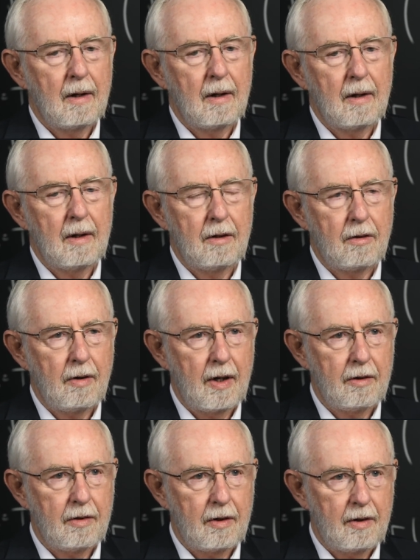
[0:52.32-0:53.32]
uh, in
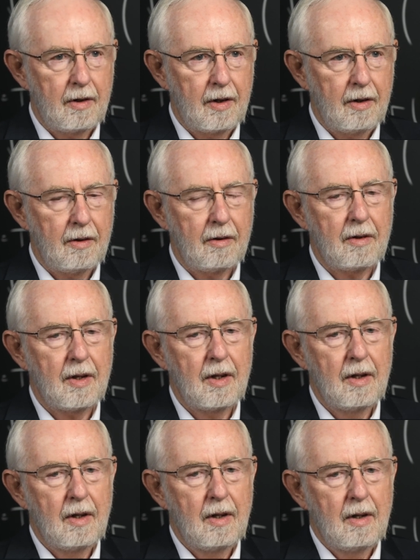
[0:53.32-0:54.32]
transit to the Earth.
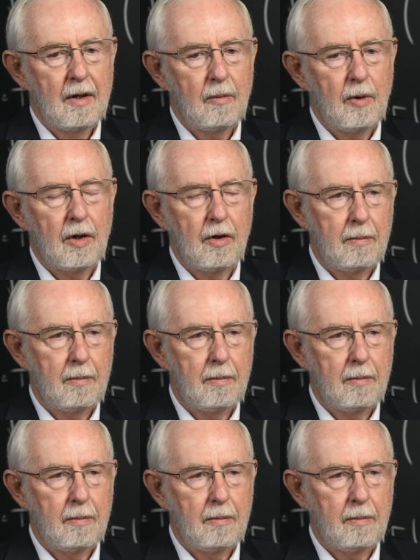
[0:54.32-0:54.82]
We